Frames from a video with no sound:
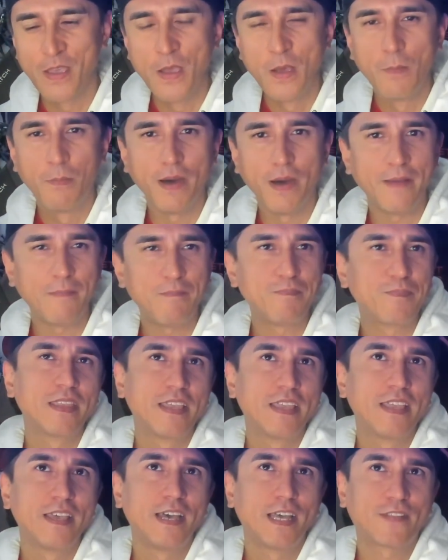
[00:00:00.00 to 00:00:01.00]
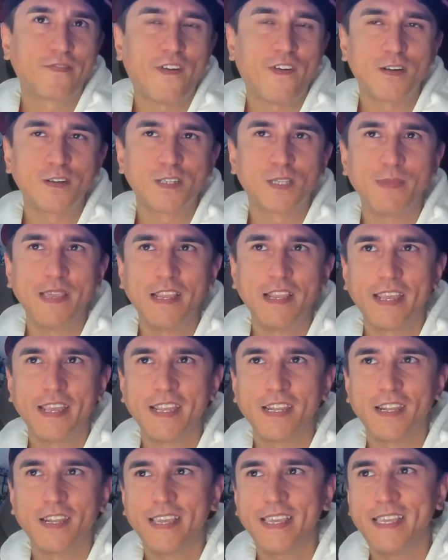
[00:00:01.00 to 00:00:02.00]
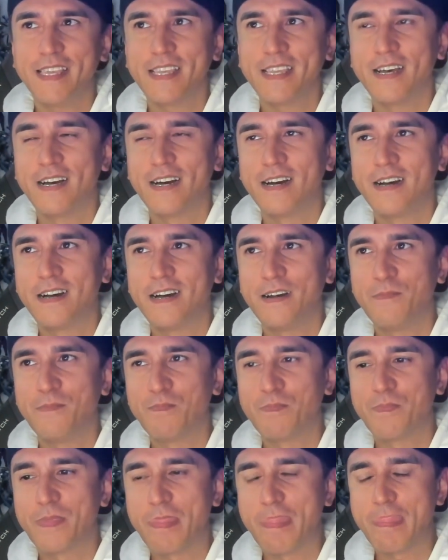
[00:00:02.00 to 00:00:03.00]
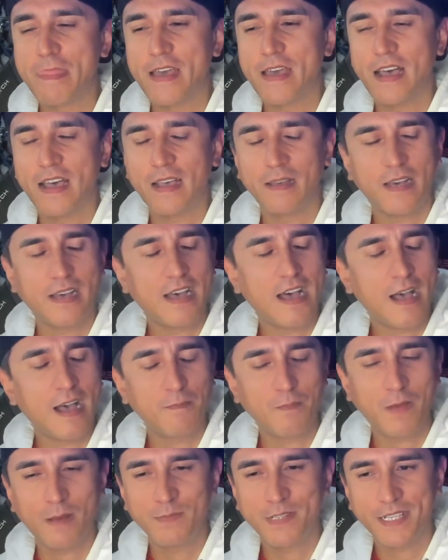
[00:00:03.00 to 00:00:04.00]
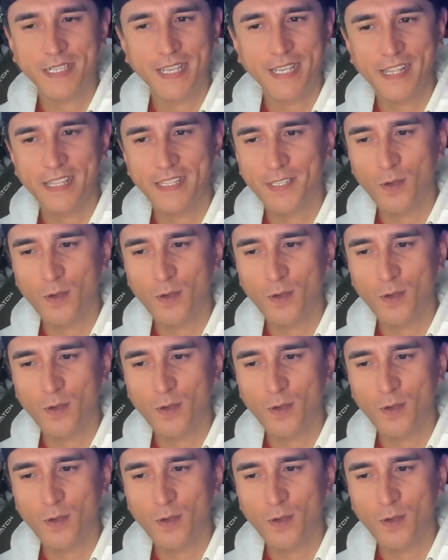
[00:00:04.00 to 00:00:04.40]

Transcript: But as far as me lately, I'm just getting into